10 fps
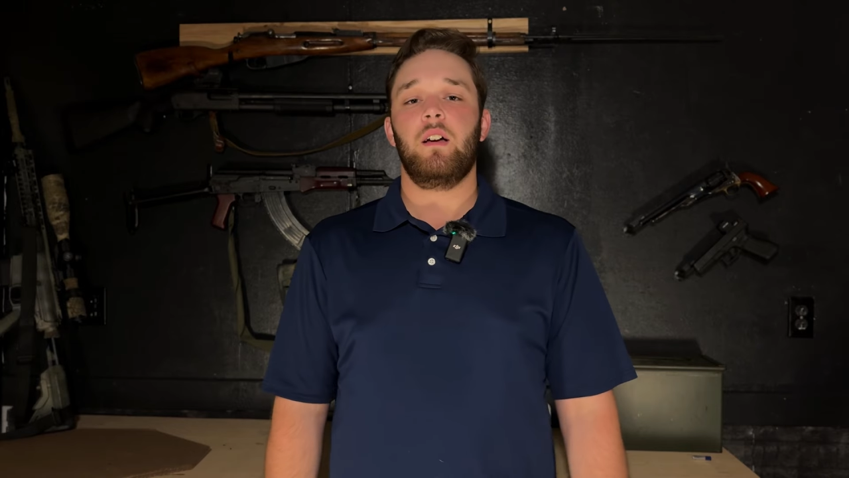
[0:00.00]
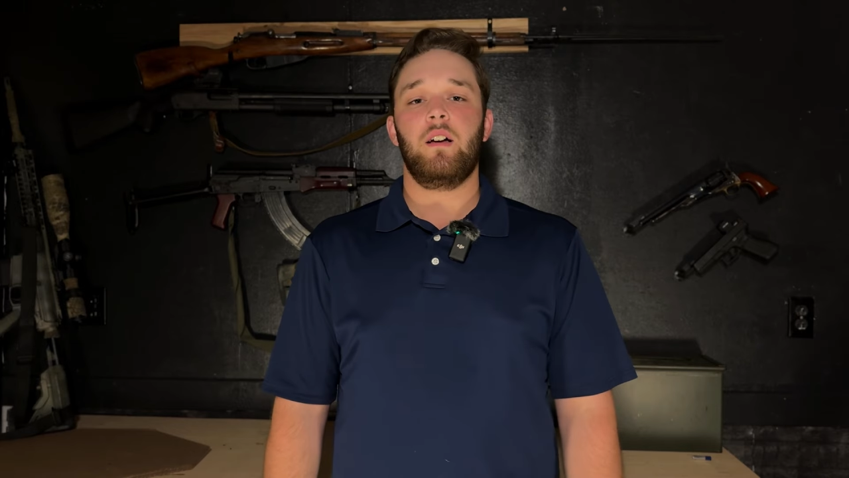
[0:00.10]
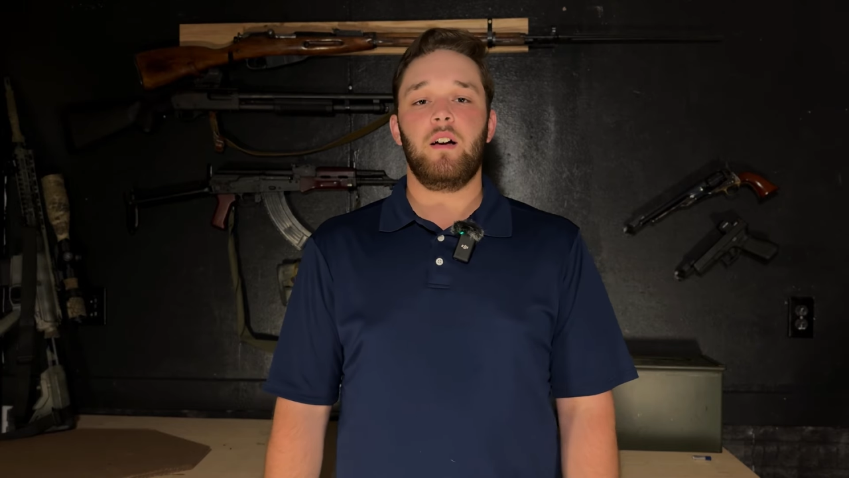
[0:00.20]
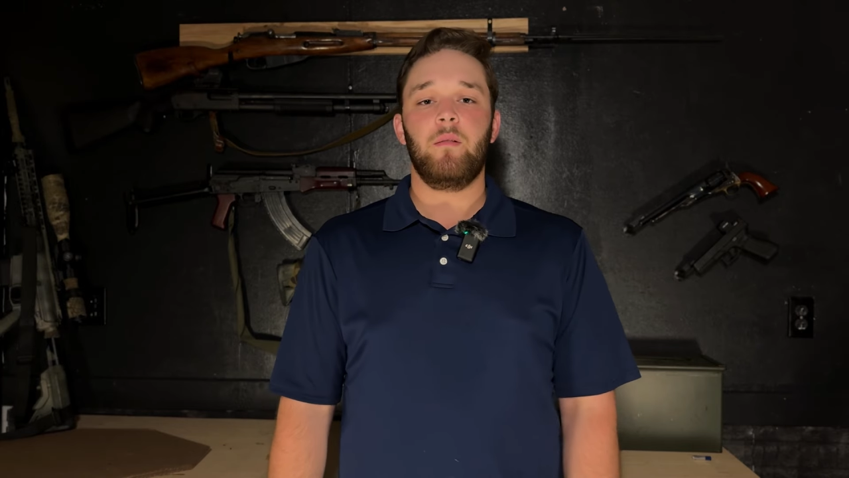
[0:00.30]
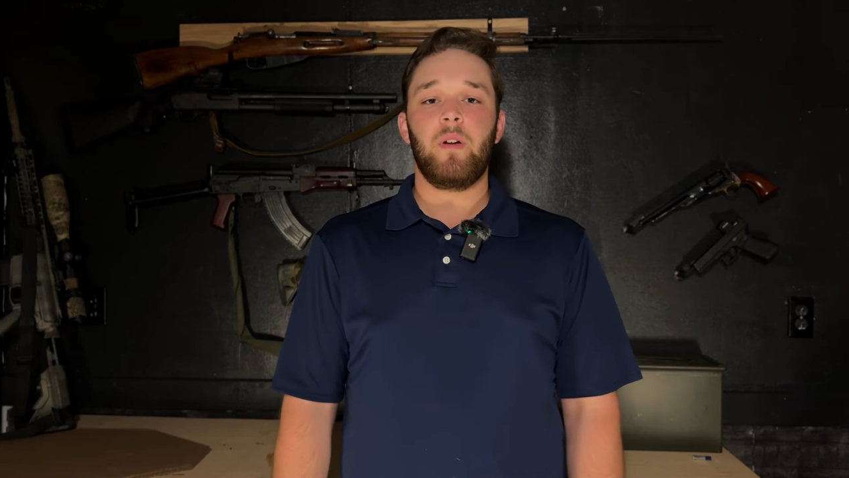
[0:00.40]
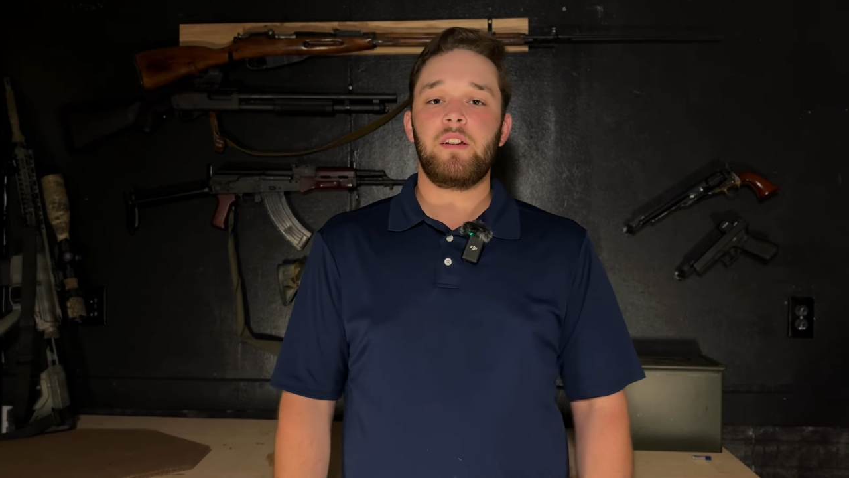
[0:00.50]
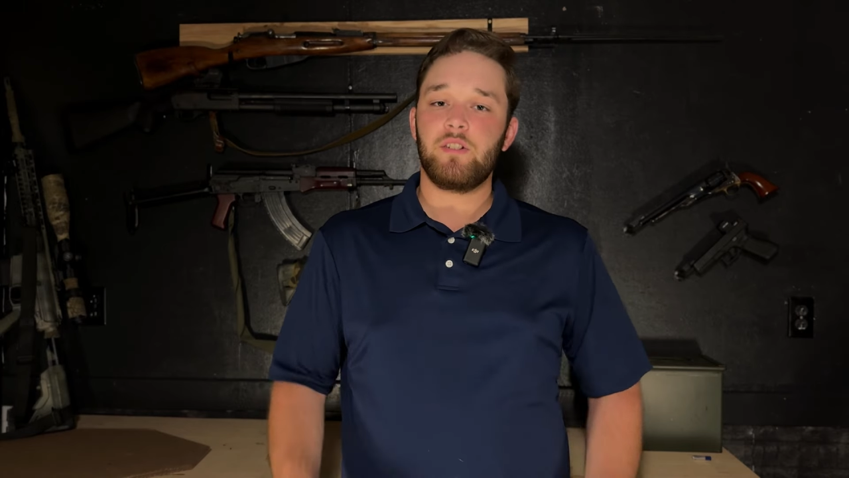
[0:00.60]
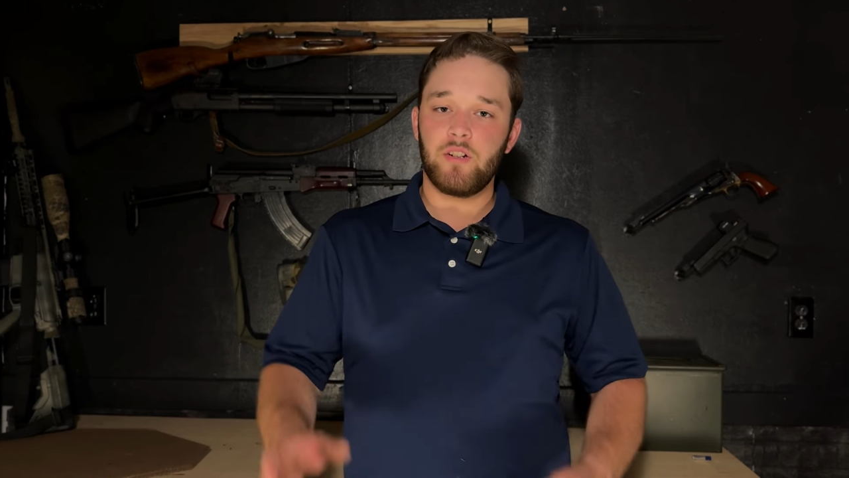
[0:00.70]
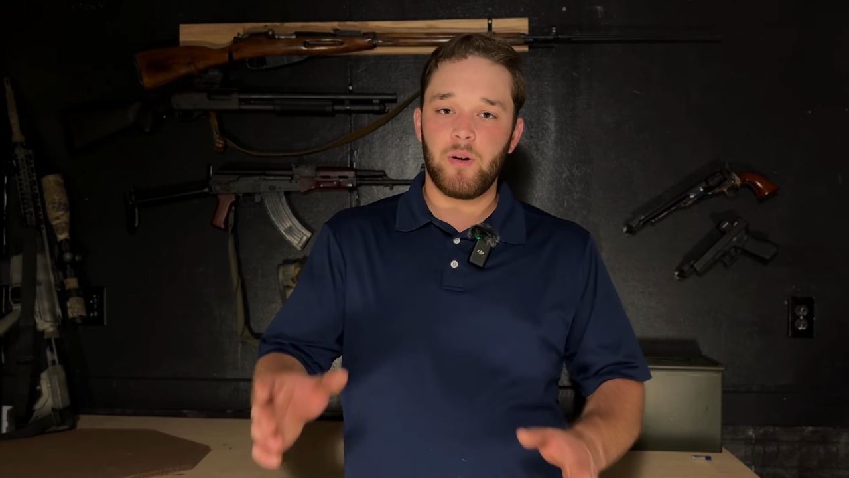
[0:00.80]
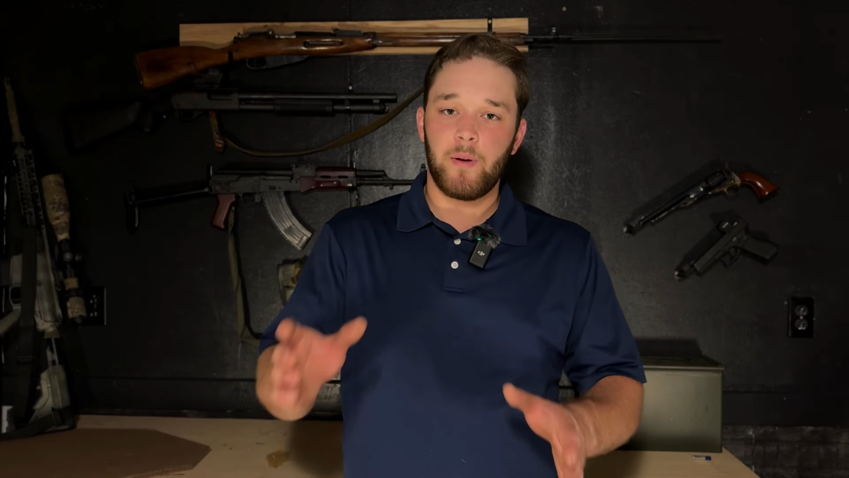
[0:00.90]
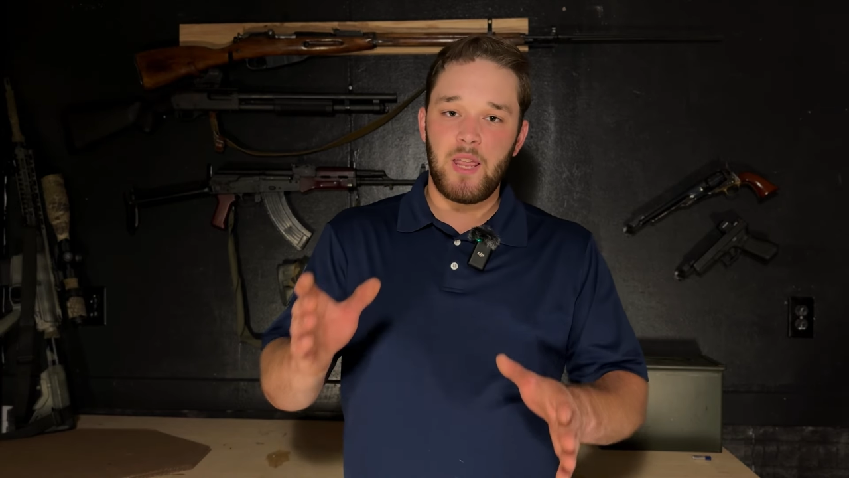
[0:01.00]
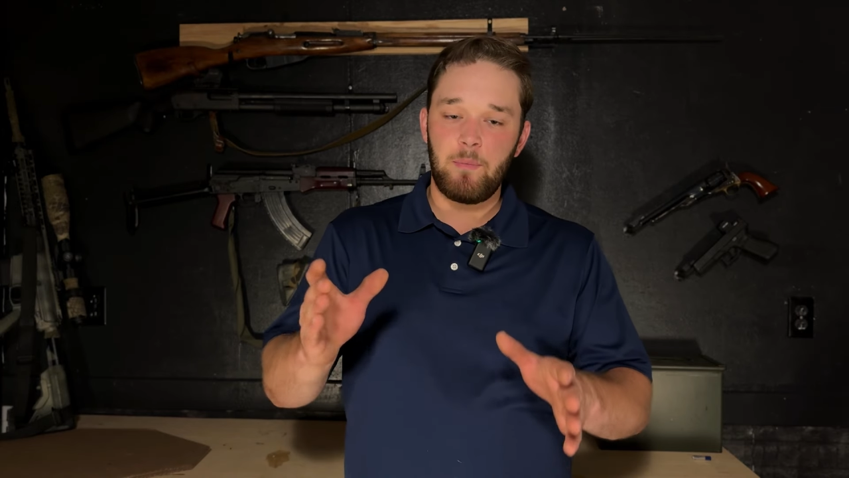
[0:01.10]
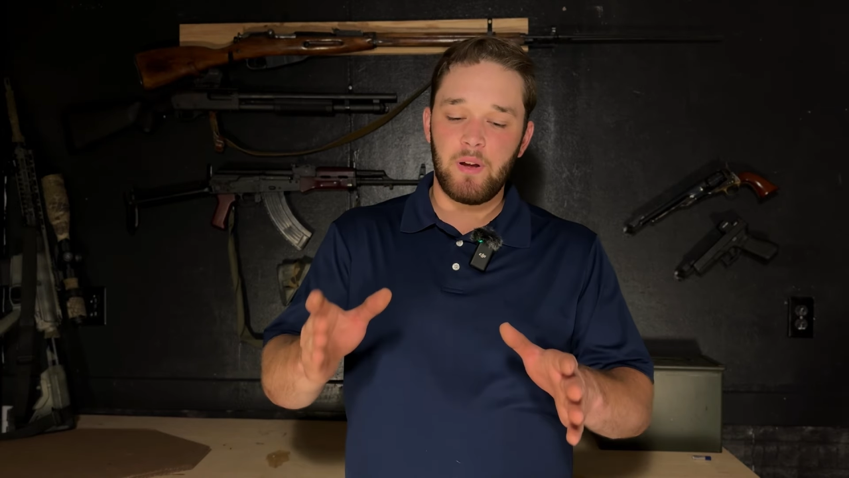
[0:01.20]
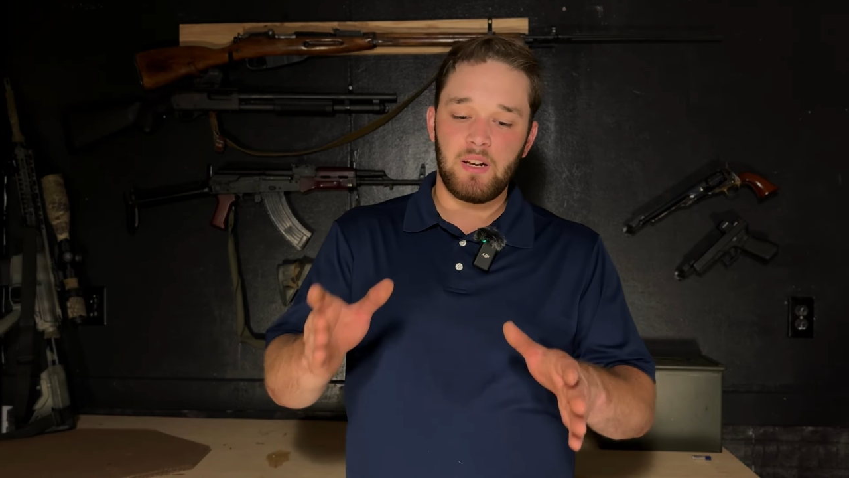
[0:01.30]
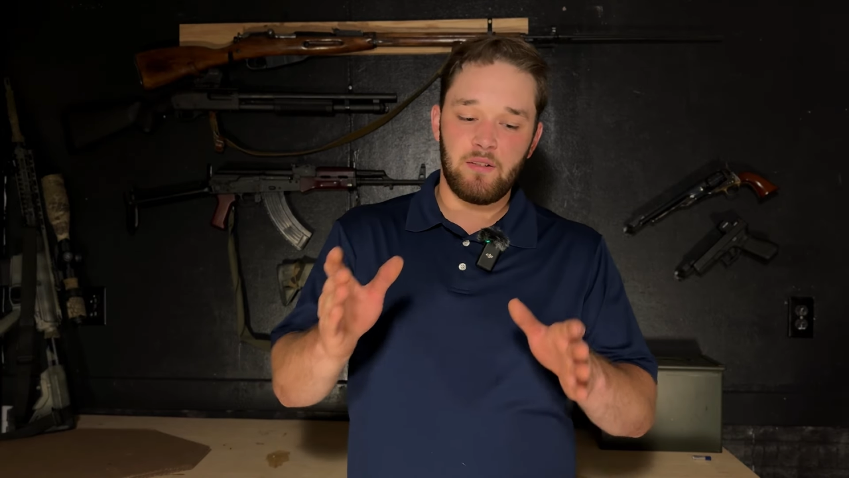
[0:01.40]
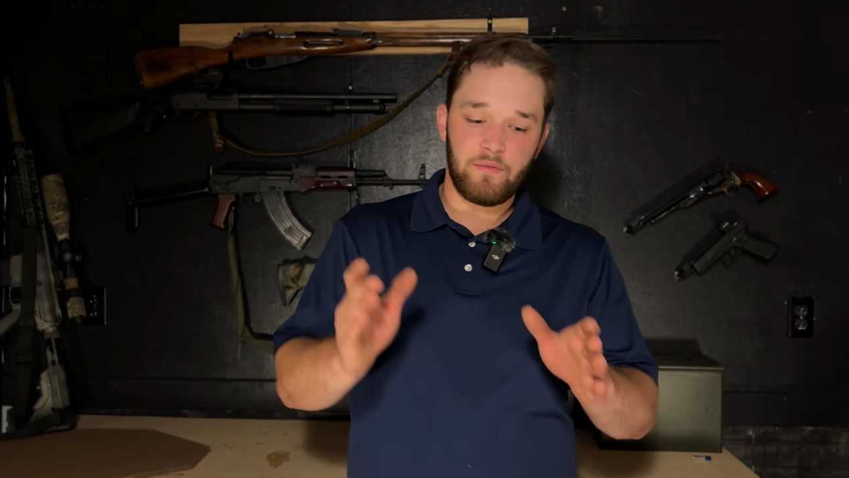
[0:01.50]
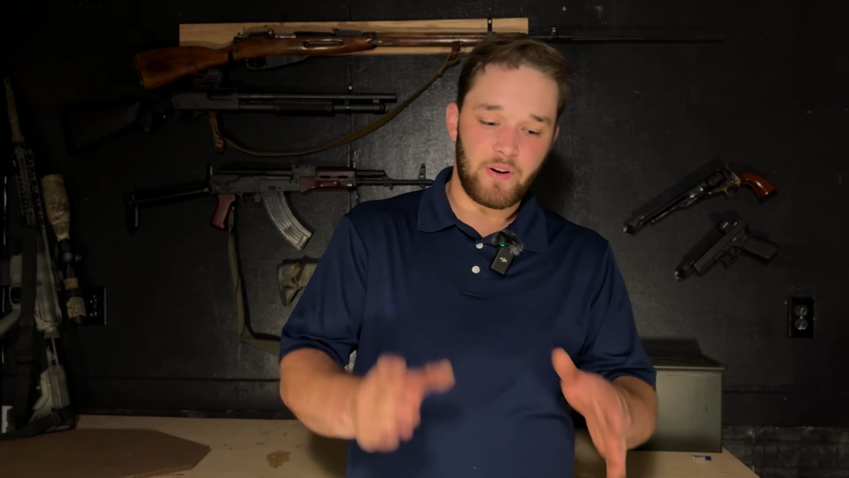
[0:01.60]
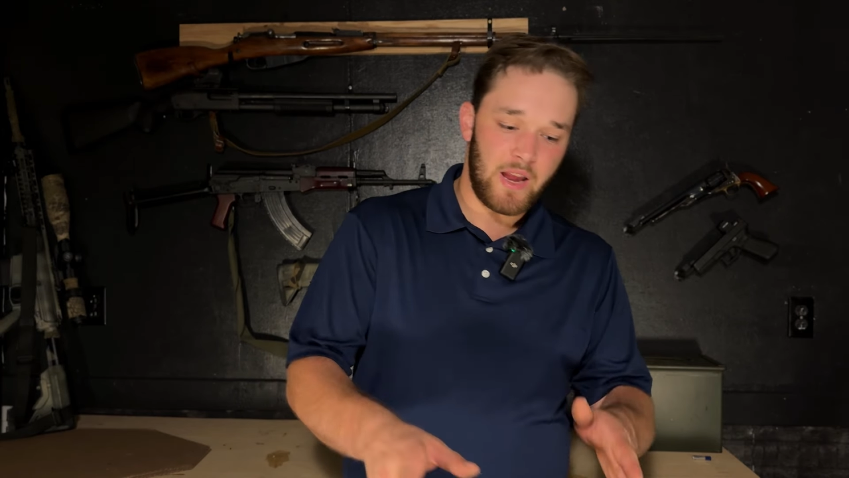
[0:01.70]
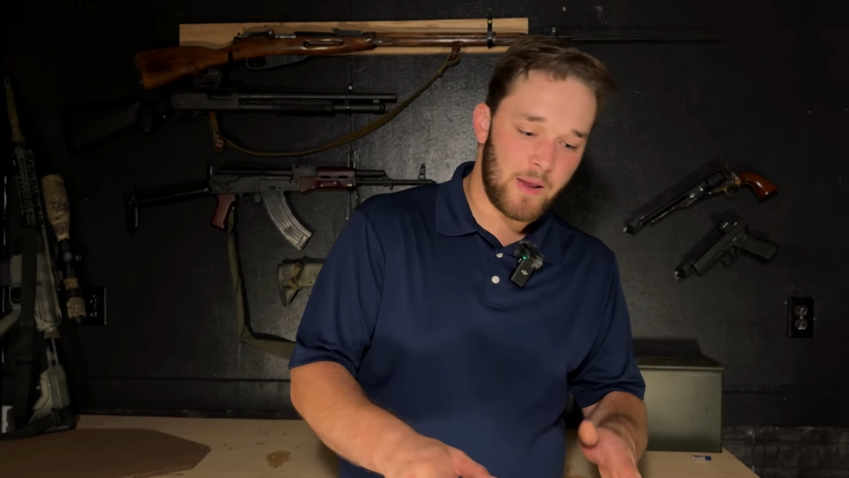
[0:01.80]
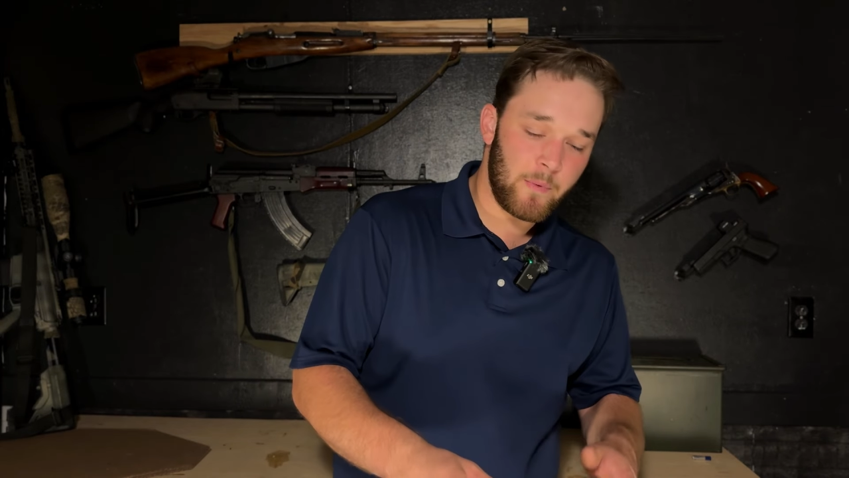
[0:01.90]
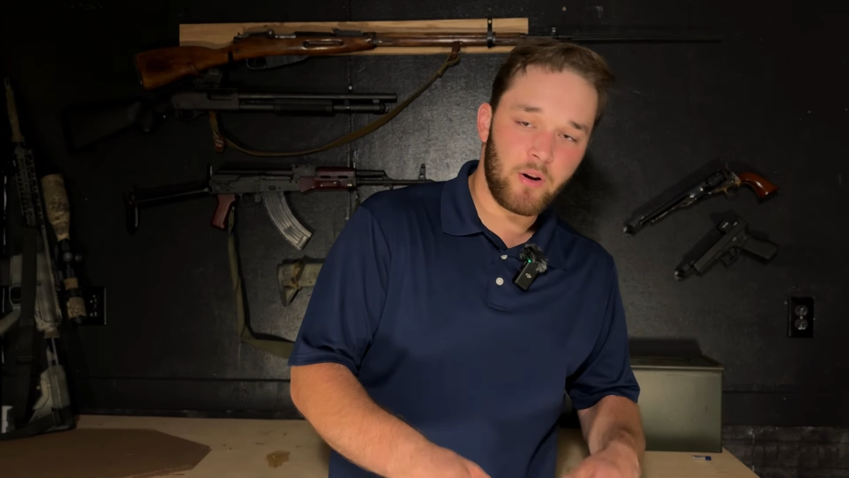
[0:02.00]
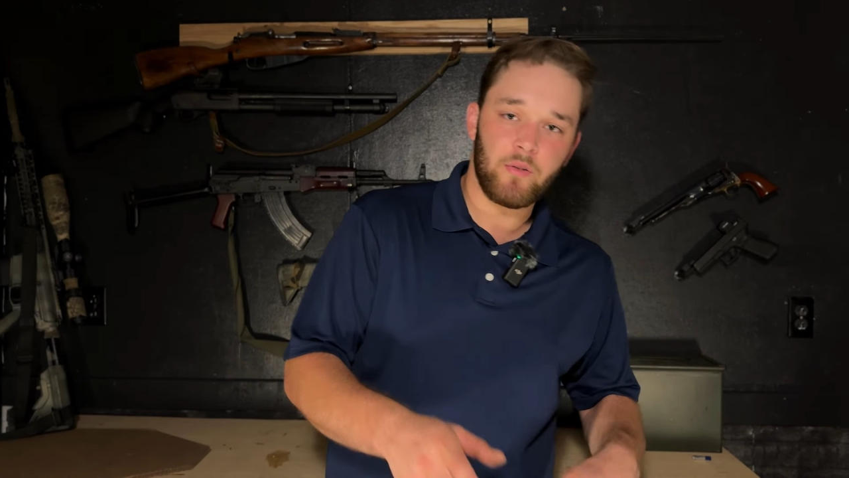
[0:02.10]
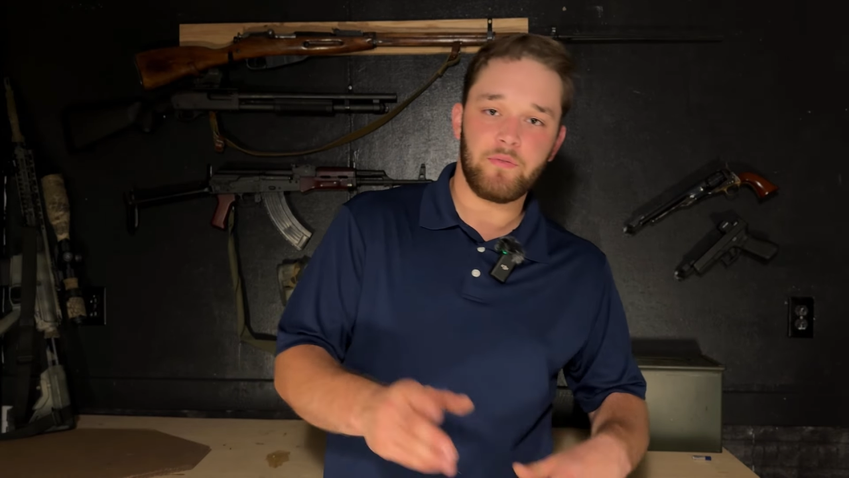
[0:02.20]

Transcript: Make sure you're keeping enough for ammo.